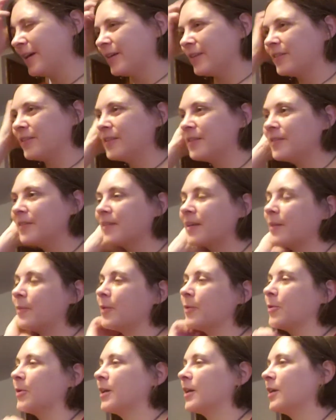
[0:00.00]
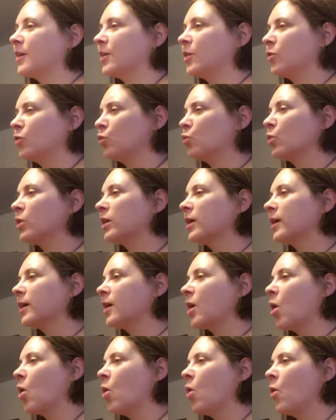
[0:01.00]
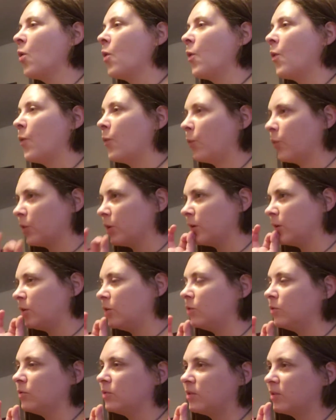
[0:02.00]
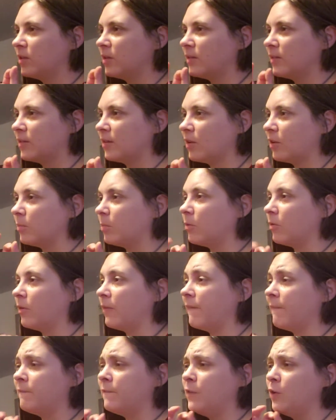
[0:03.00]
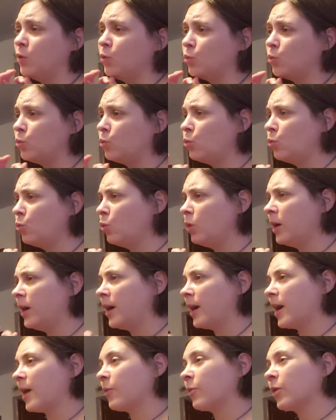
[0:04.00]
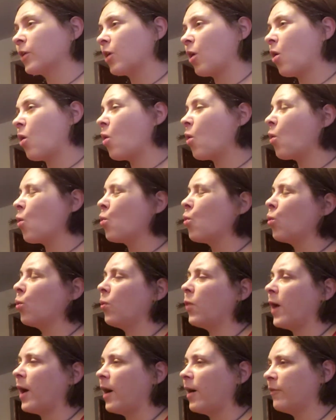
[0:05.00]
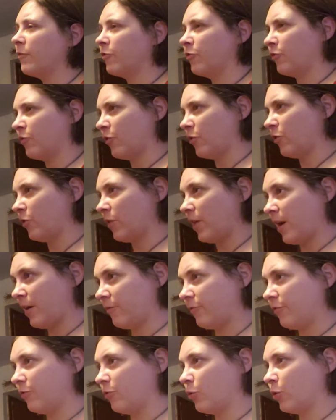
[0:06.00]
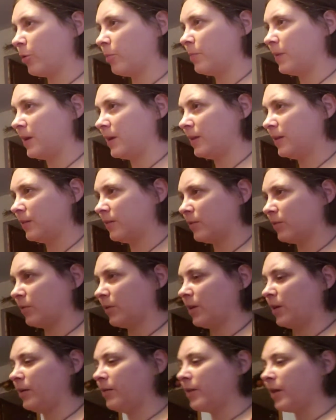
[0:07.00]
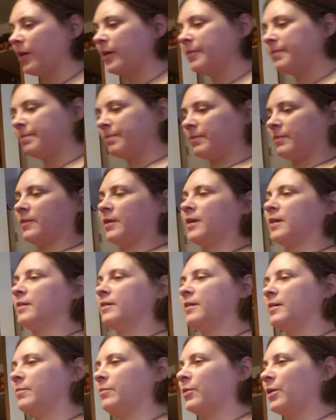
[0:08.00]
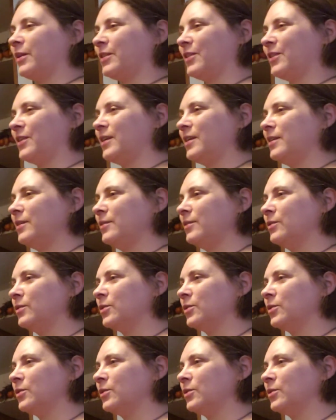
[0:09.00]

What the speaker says: So this time, what we're gonna do is we're gonna use the syllable of do, and we're gonna hold that for that 4 beats. All right. Take a deep breath in.